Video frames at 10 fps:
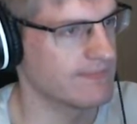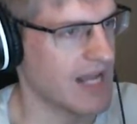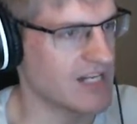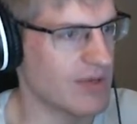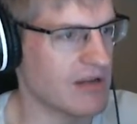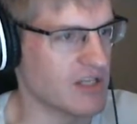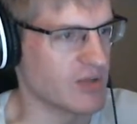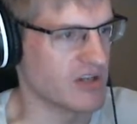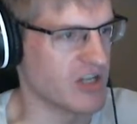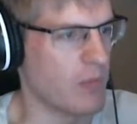I do like how the
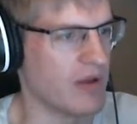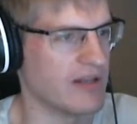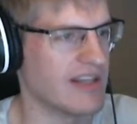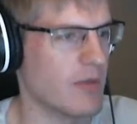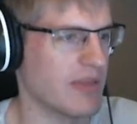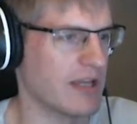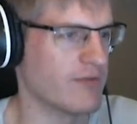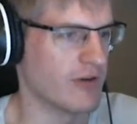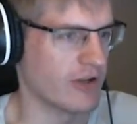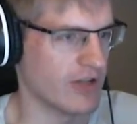doors open. They open like
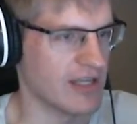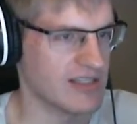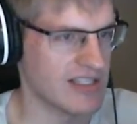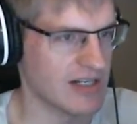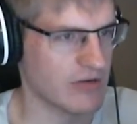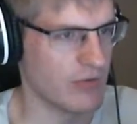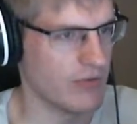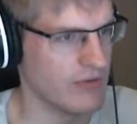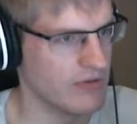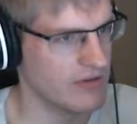vertically. It's kind of cool.
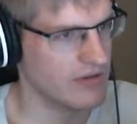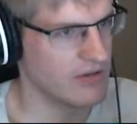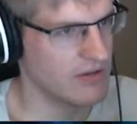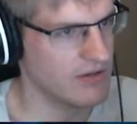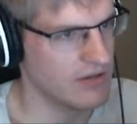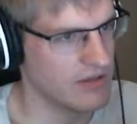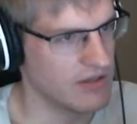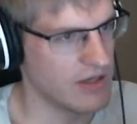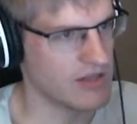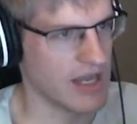
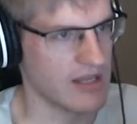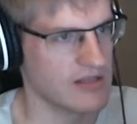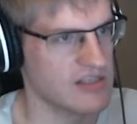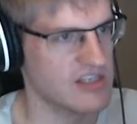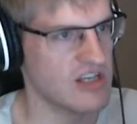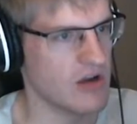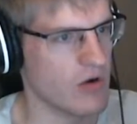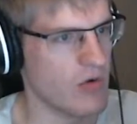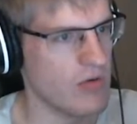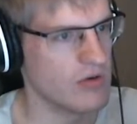Okay,
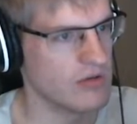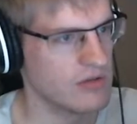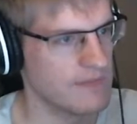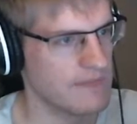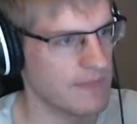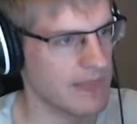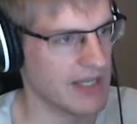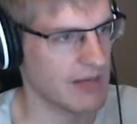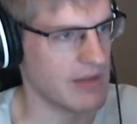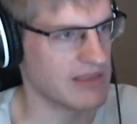so
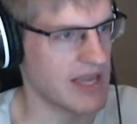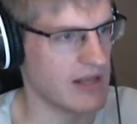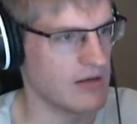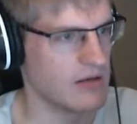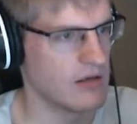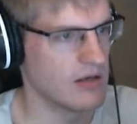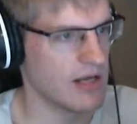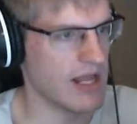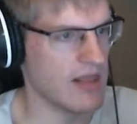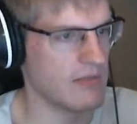can I make that?
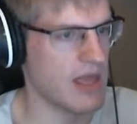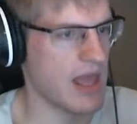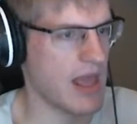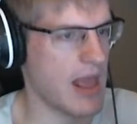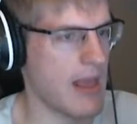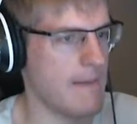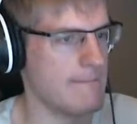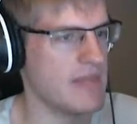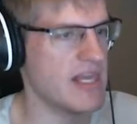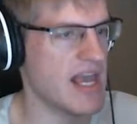Hey,
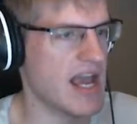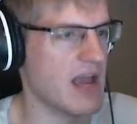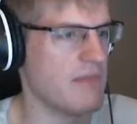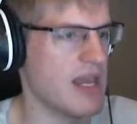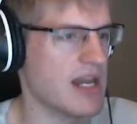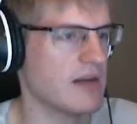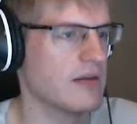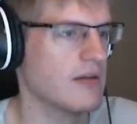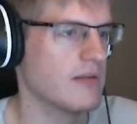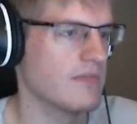yeah, I made it.
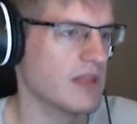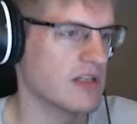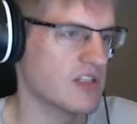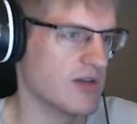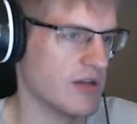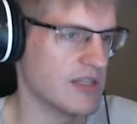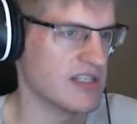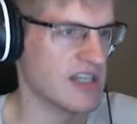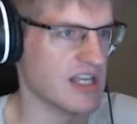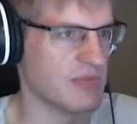Destroy all these
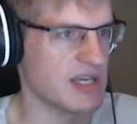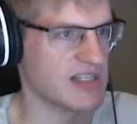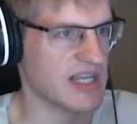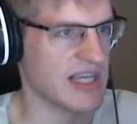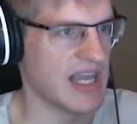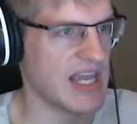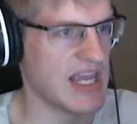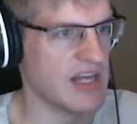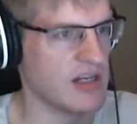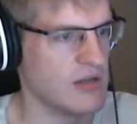things because I
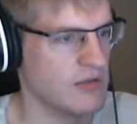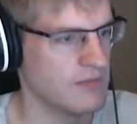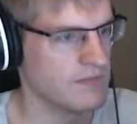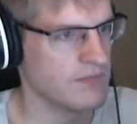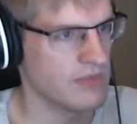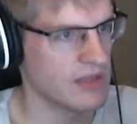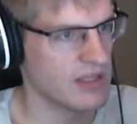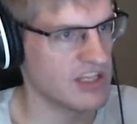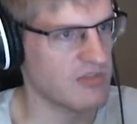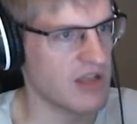can.
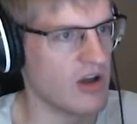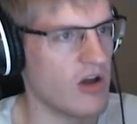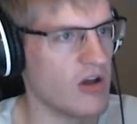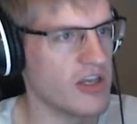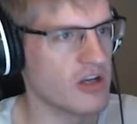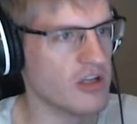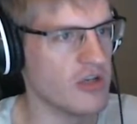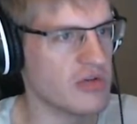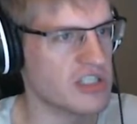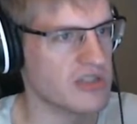Give me all your loot.